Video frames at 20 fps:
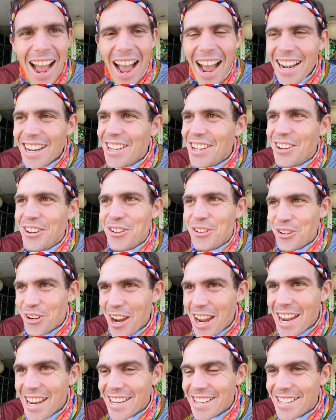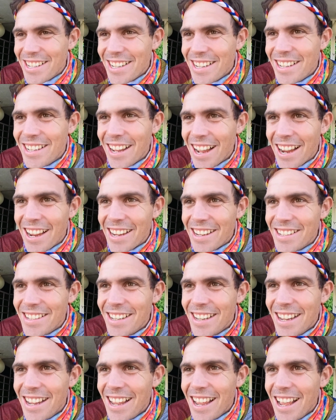had a great night.
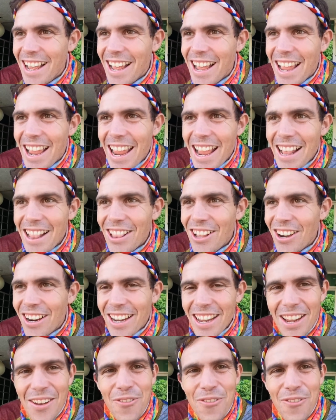Look,